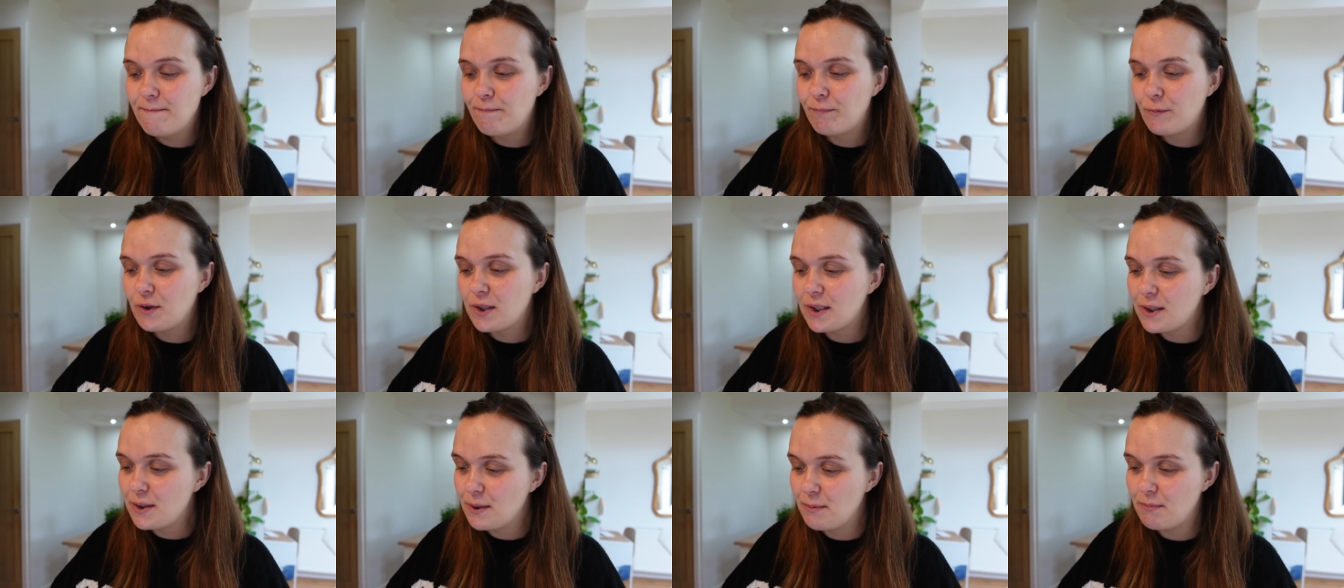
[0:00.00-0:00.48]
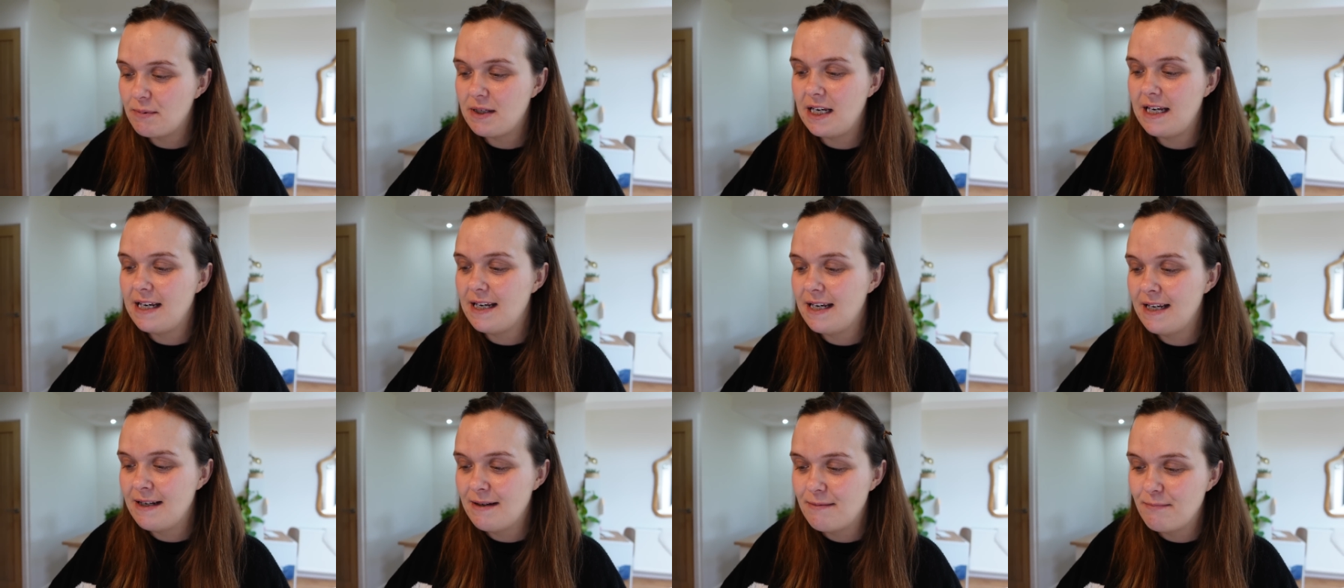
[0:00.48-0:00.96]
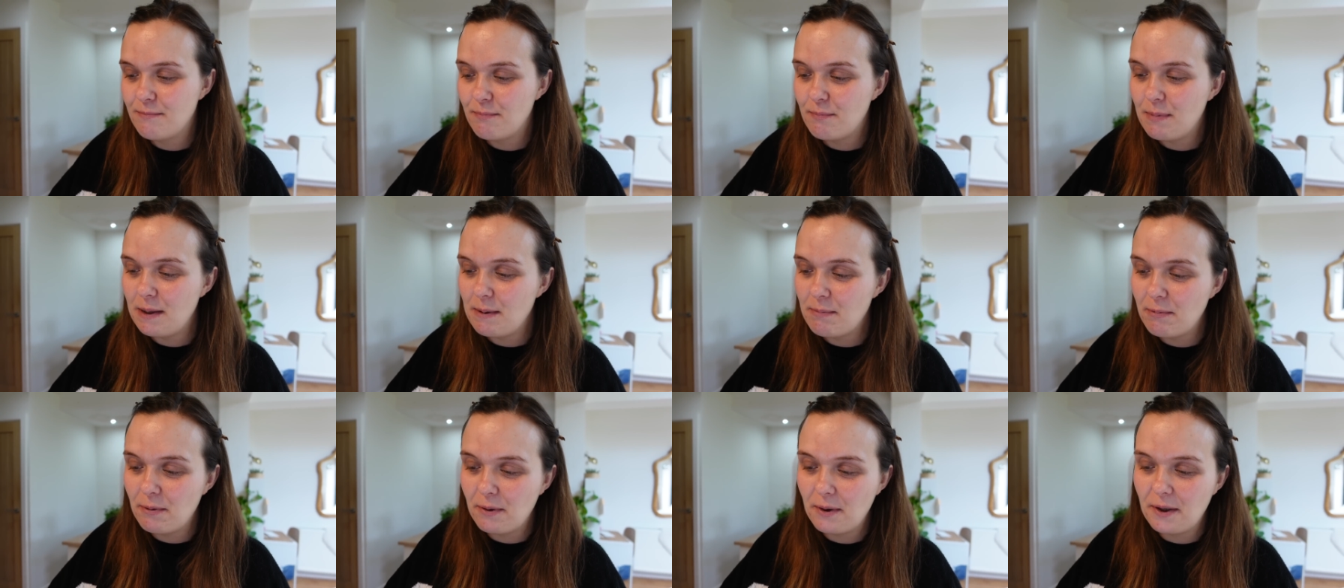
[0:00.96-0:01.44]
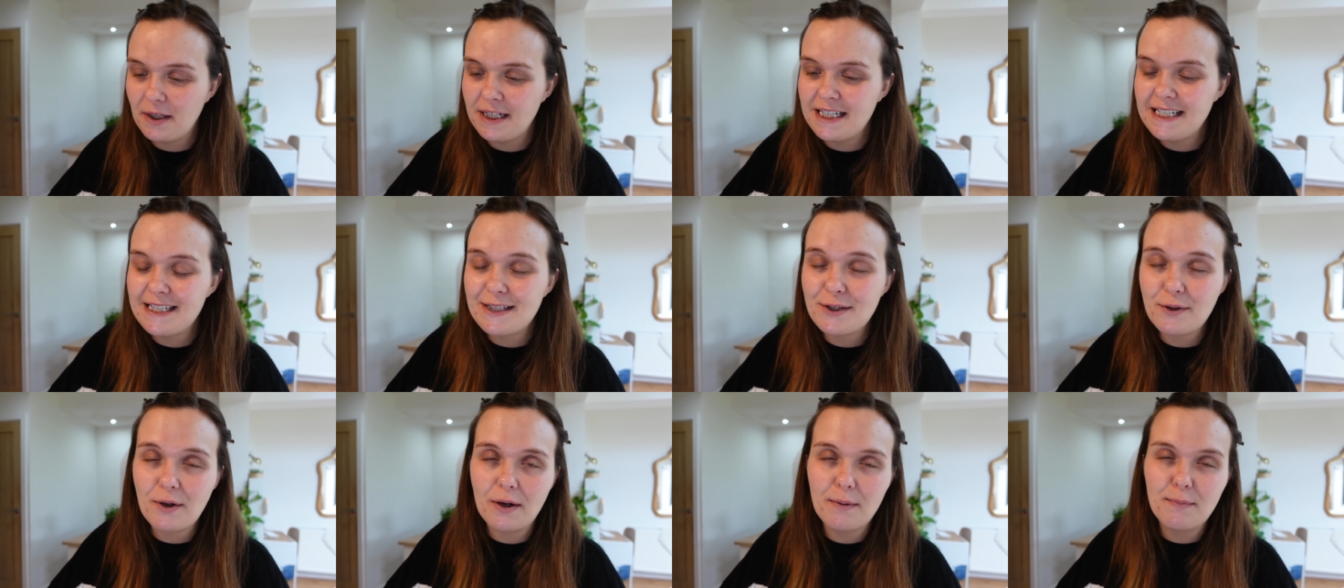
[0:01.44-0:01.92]
just updating people on
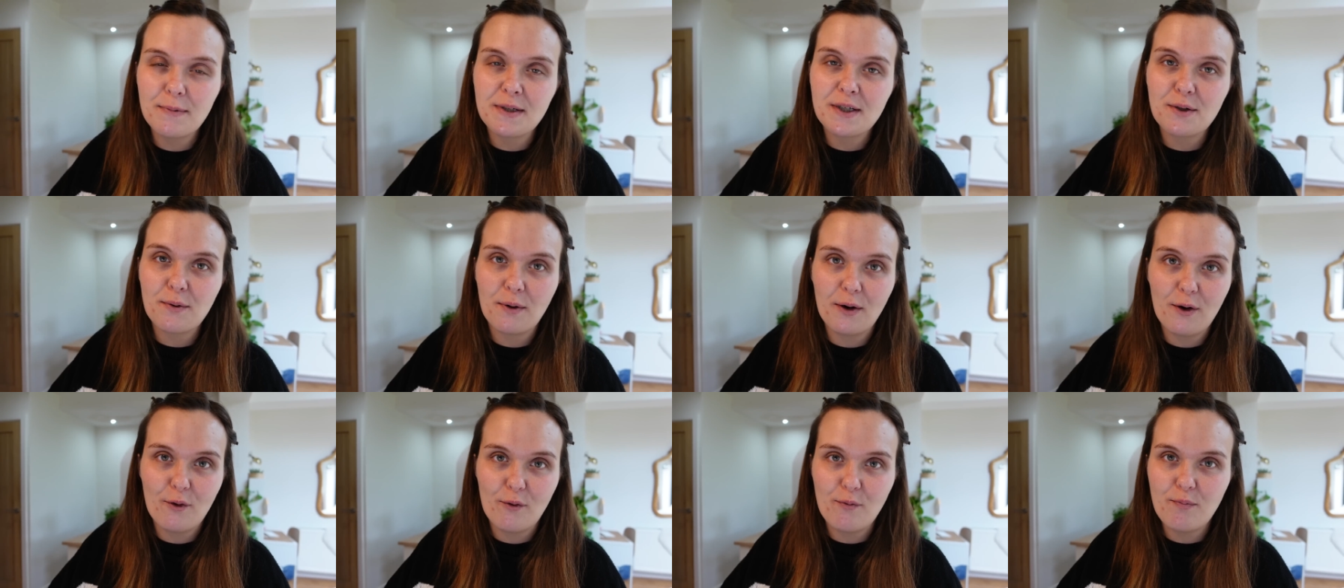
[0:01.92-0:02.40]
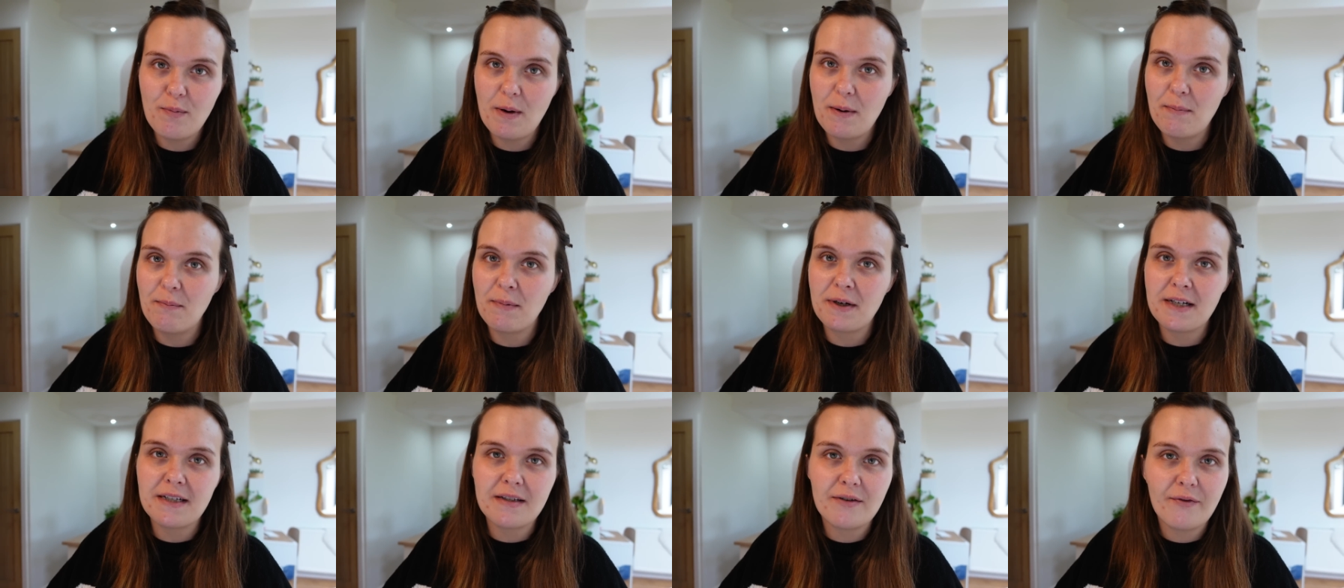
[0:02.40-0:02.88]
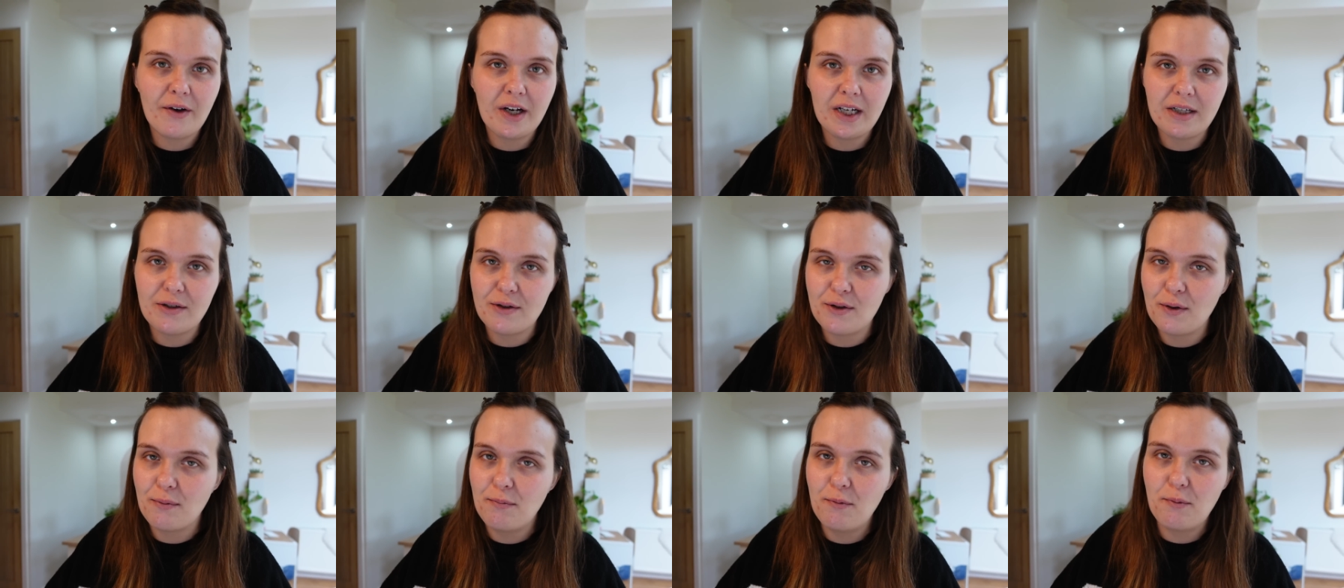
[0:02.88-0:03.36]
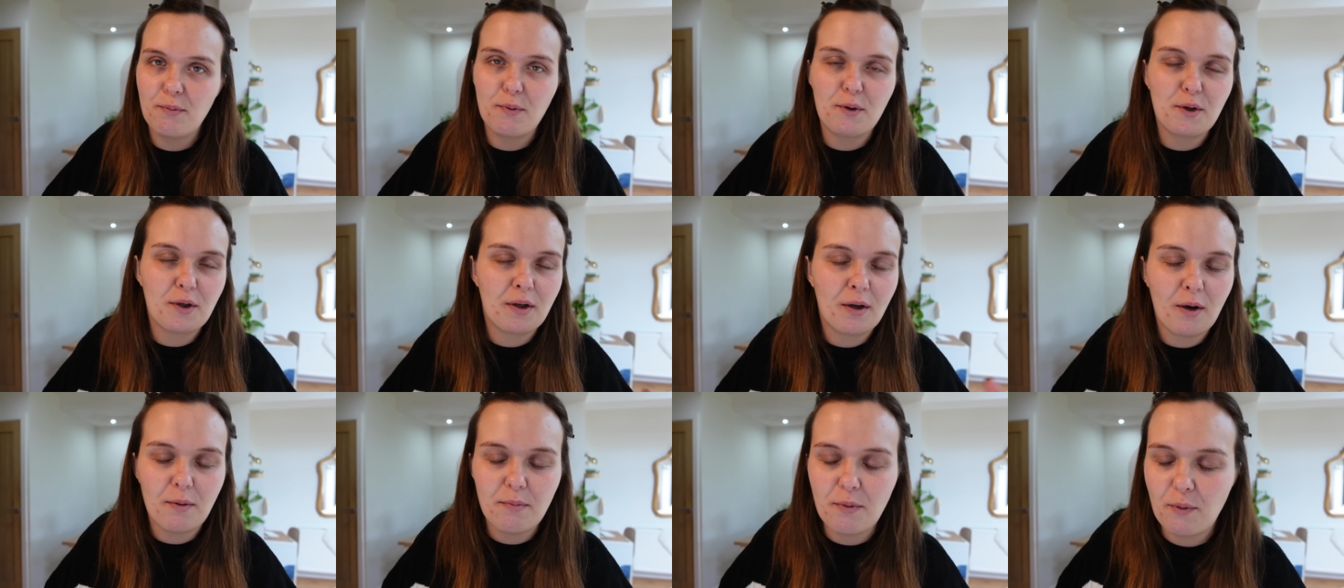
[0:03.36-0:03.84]
Instagram as to where I've been, because I've had a tummy
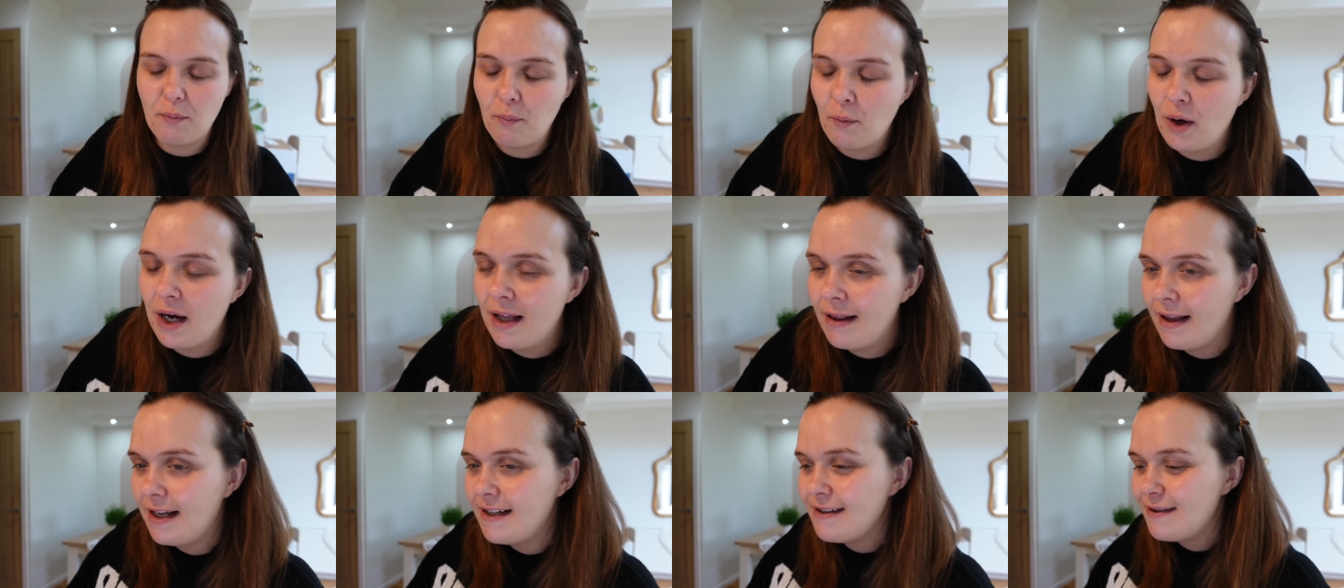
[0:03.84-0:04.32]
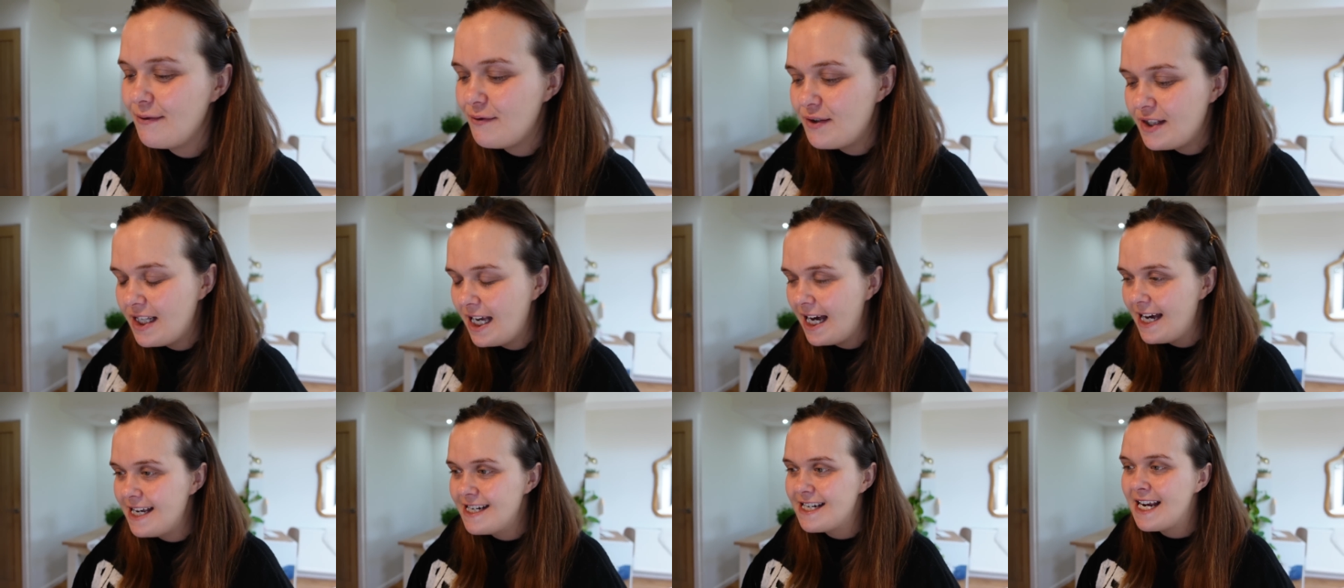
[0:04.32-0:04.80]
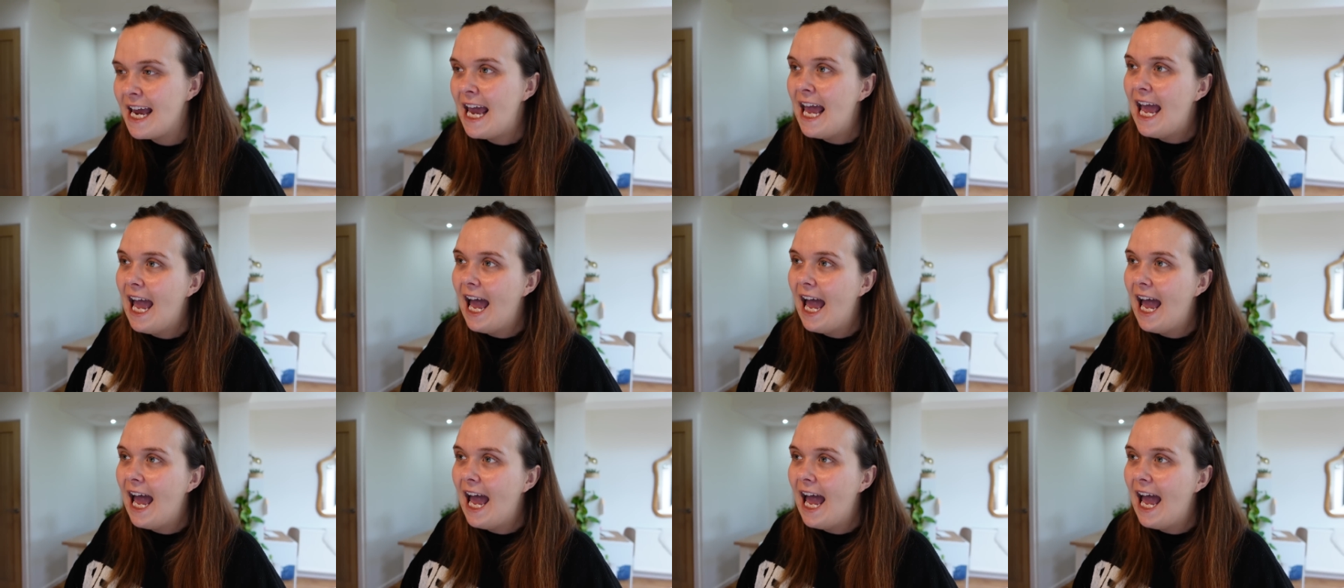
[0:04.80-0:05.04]
bug, not been well, as I've said.